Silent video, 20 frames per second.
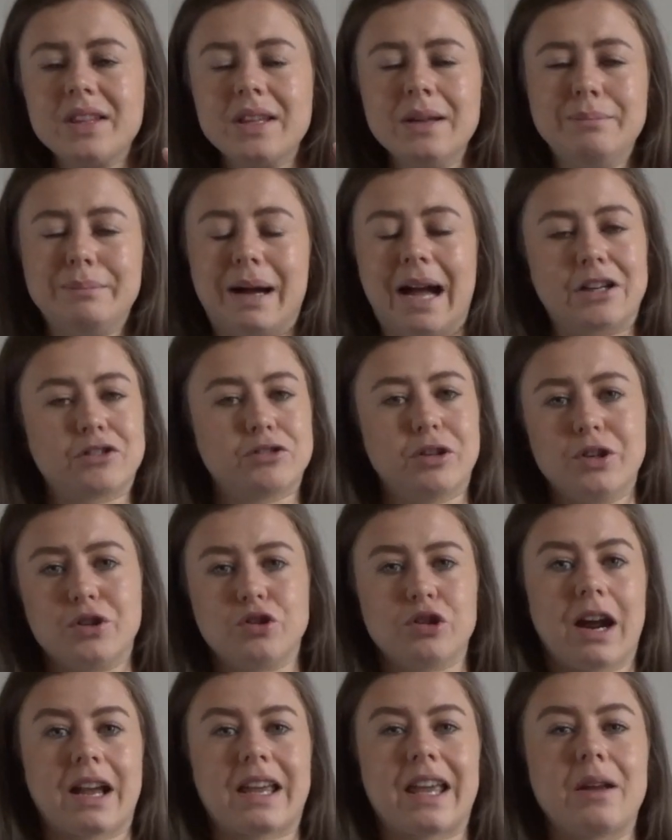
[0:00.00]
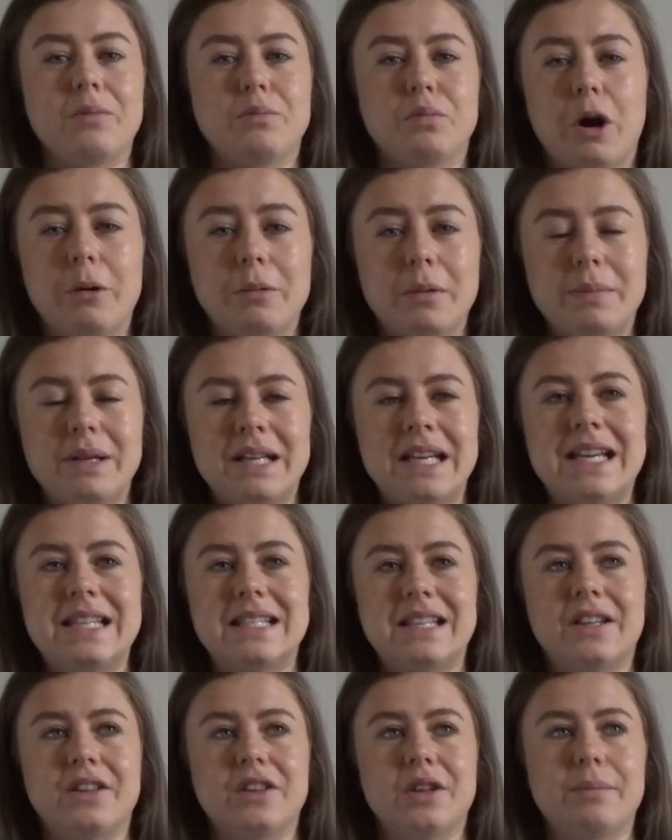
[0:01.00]
macro tracking probably
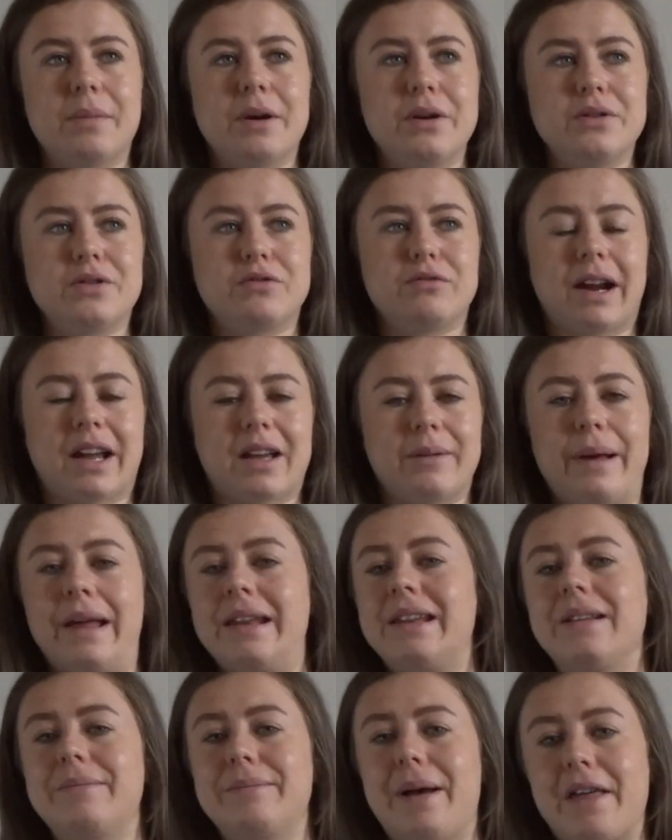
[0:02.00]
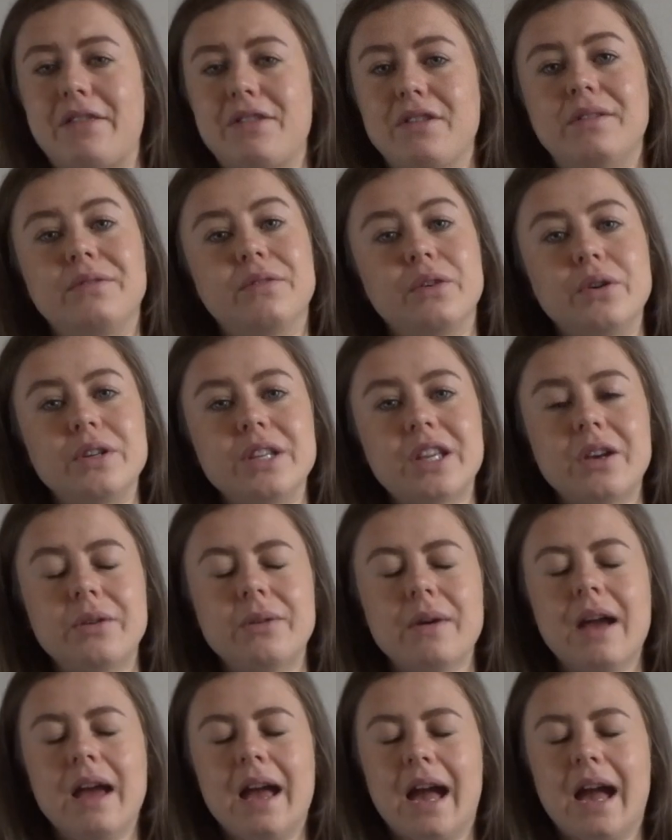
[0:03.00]
isn't the most recommended method for you,